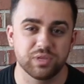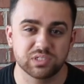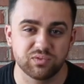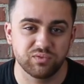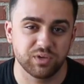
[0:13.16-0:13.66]

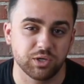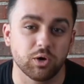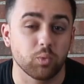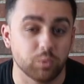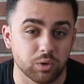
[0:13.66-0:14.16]
this
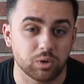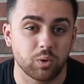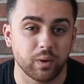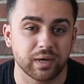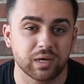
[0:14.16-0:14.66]
video real
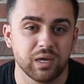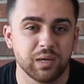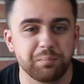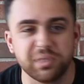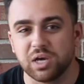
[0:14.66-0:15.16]
quick,
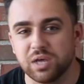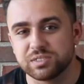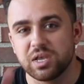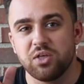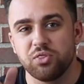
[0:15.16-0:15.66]
because